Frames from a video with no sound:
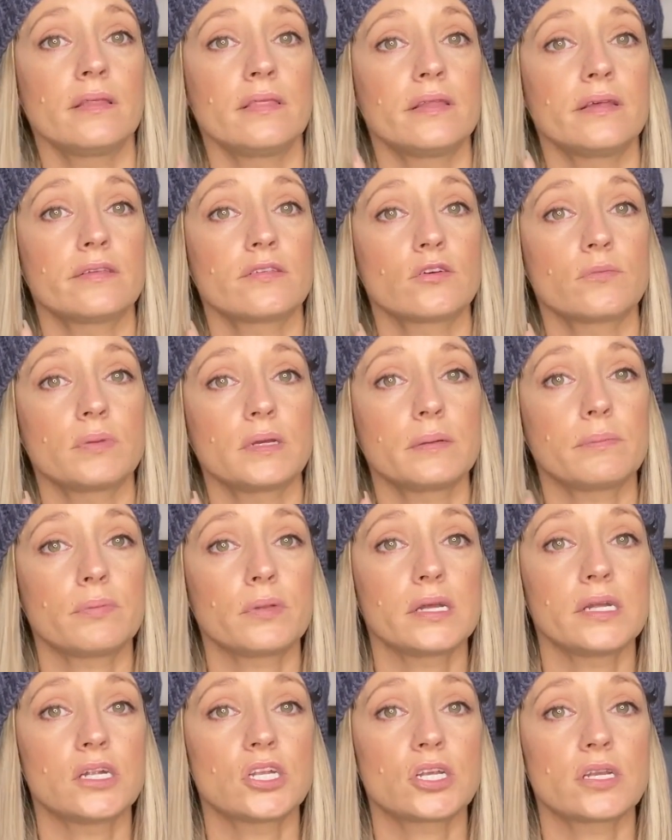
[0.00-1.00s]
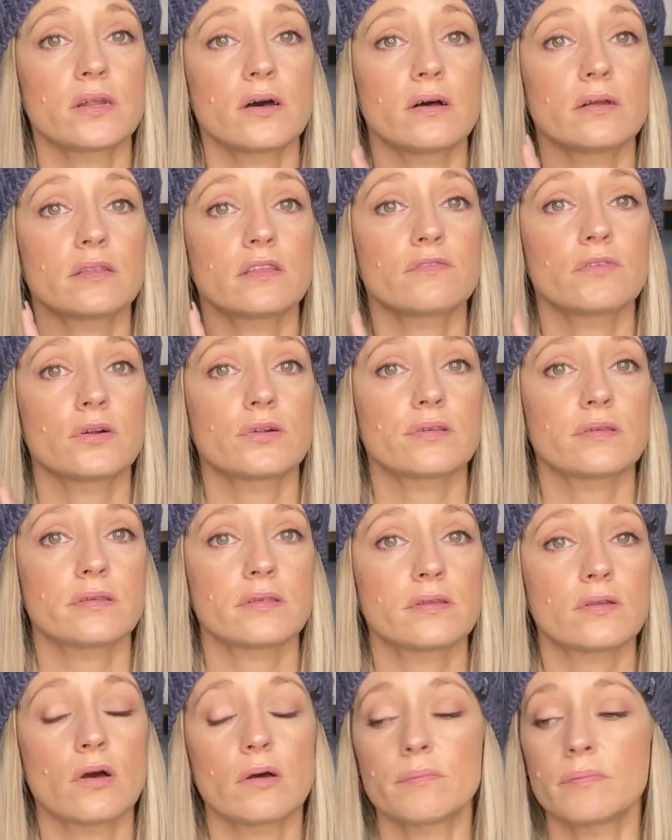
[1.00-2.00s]
This will be bleach knots
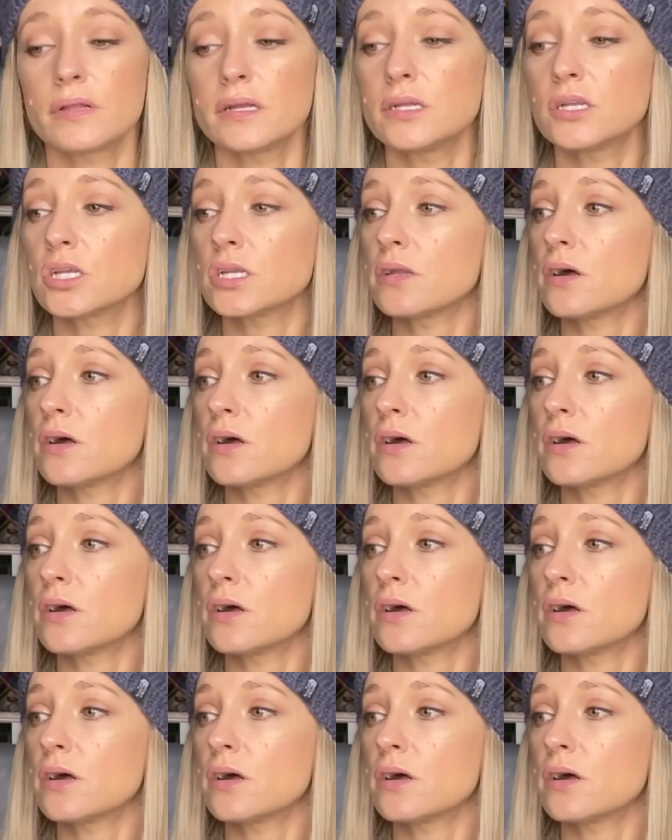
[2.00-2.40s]
versus non-bleach